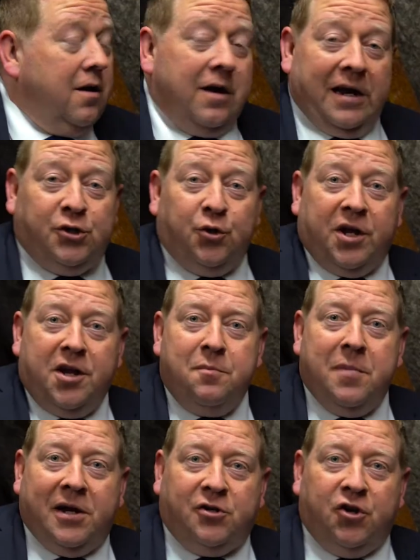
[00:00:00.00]
As you can
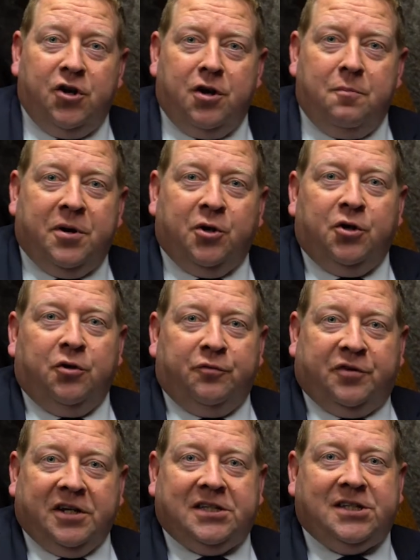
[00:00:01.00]
imagine, a building of
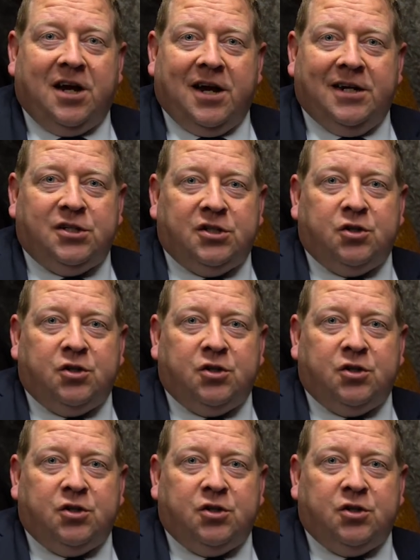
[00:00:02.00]
this size,